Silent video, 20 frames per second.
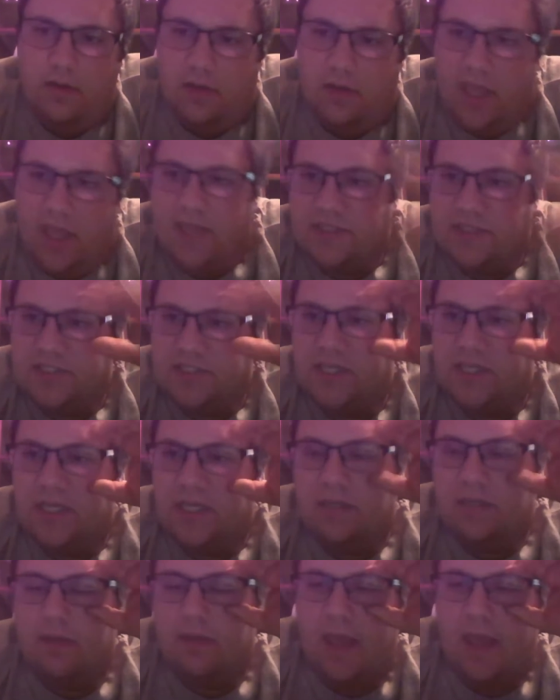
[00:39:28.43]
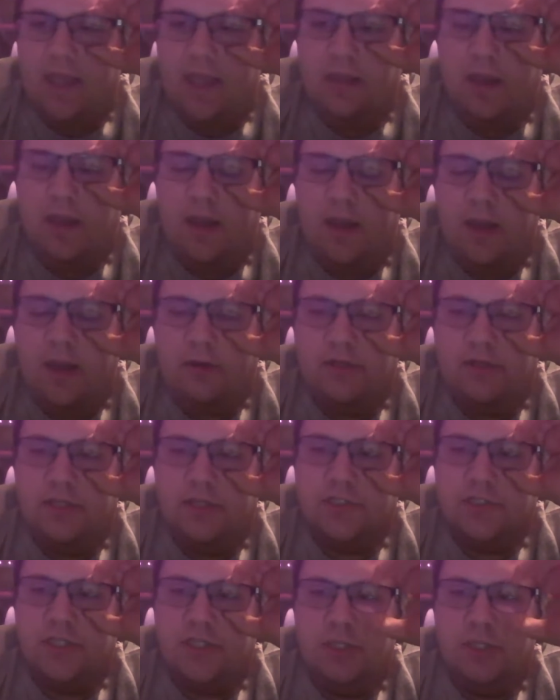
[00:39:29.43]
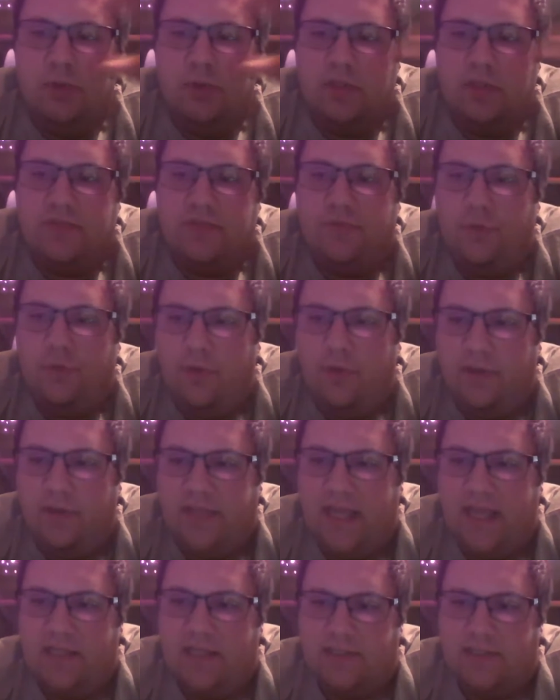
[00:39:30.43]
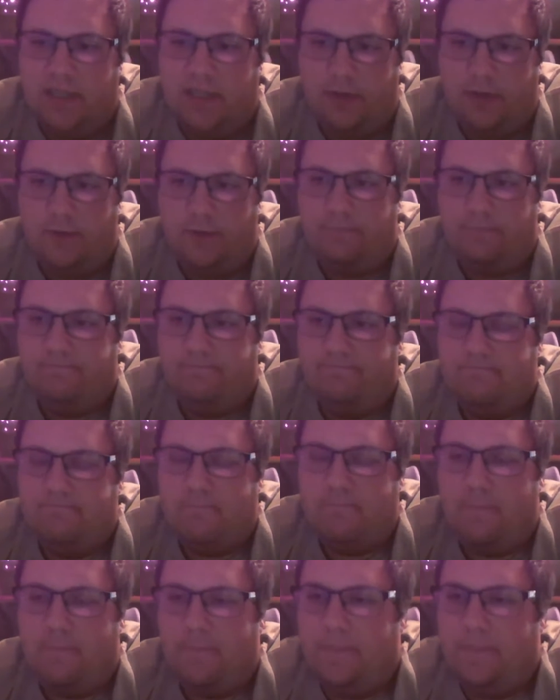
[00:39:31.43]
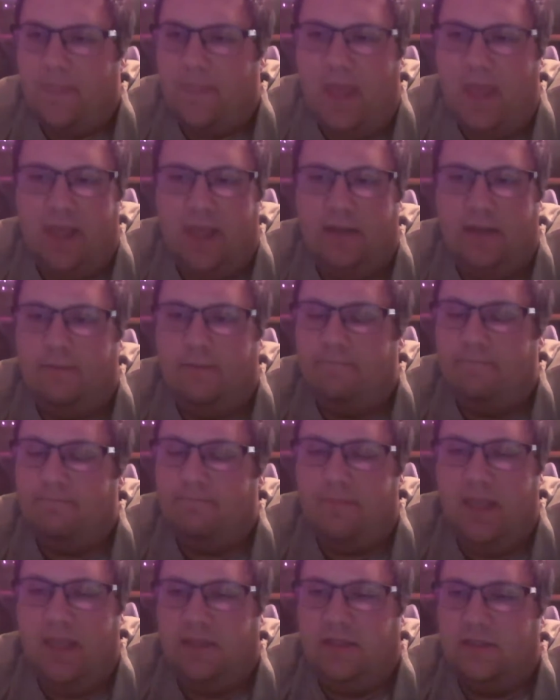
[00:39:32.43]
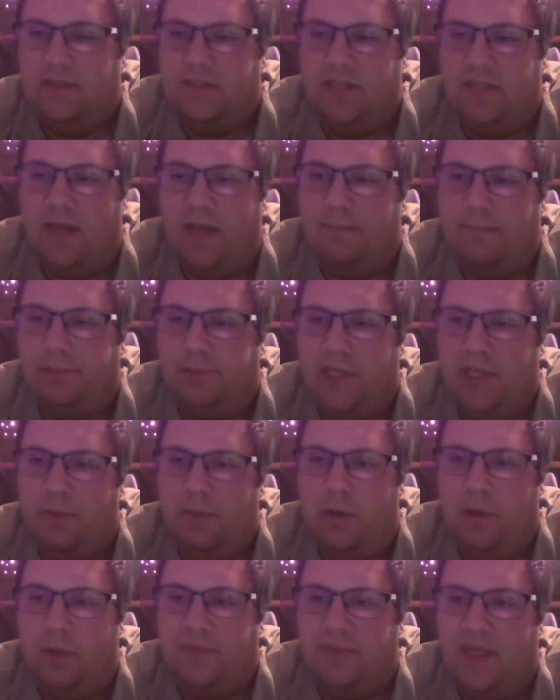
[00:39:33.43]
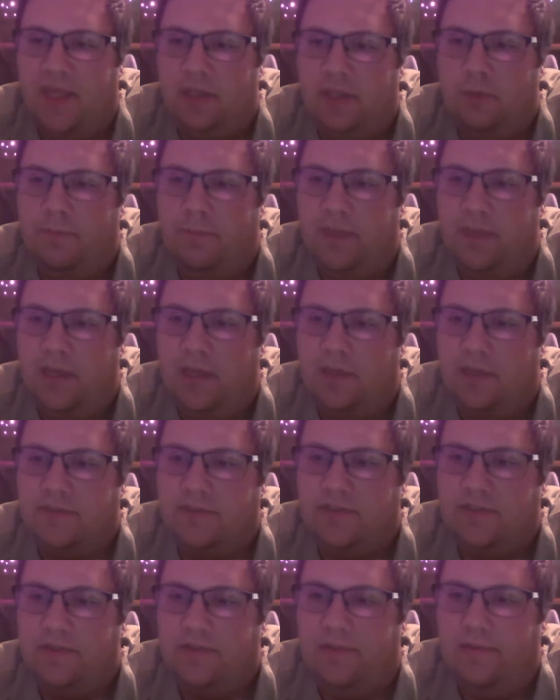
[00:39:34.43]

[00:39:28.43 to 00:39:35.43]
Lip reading: AC, air conditioning units for a data center, and it does not play well with that UPS.